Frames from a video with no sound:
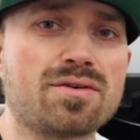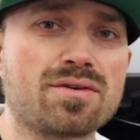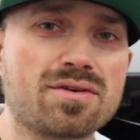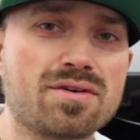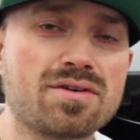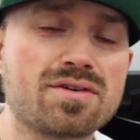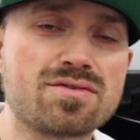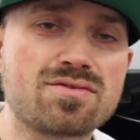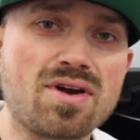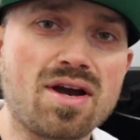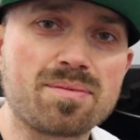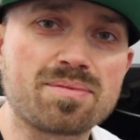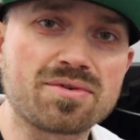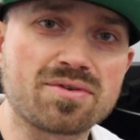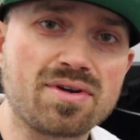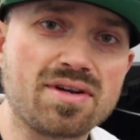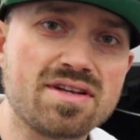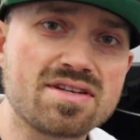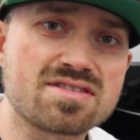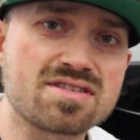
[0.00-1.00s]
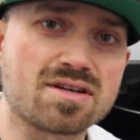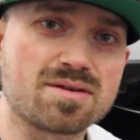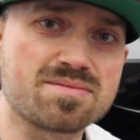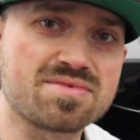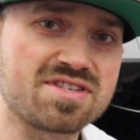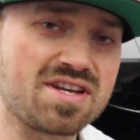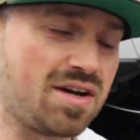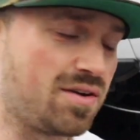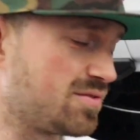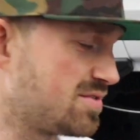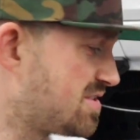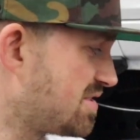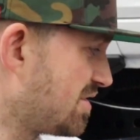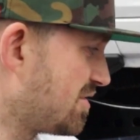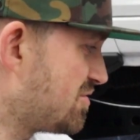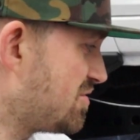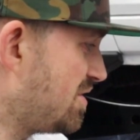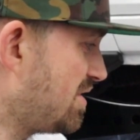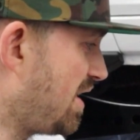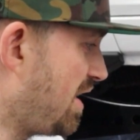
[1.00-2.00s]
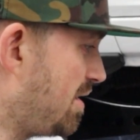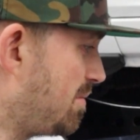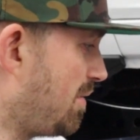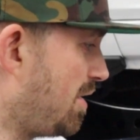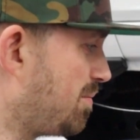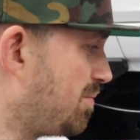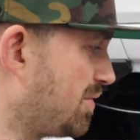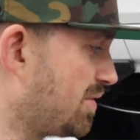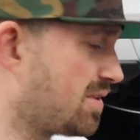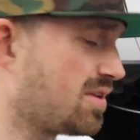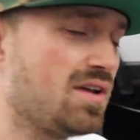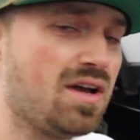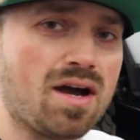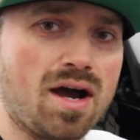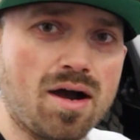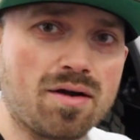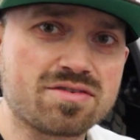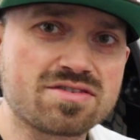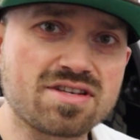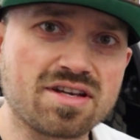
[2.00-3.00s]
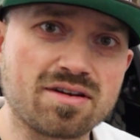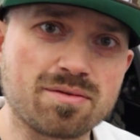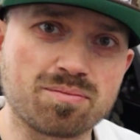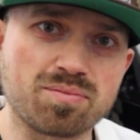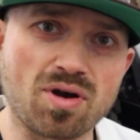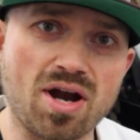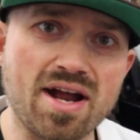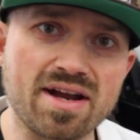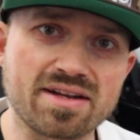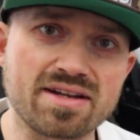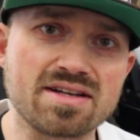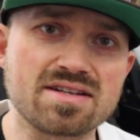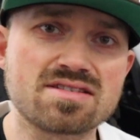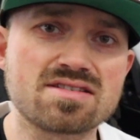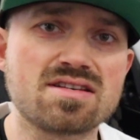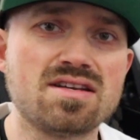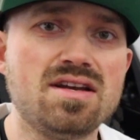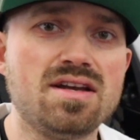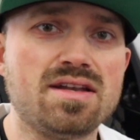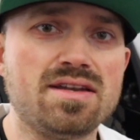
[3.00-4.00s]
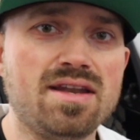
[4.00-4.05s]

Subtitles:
in order to drop the radius arms down, Synergy came up with a set of brackets.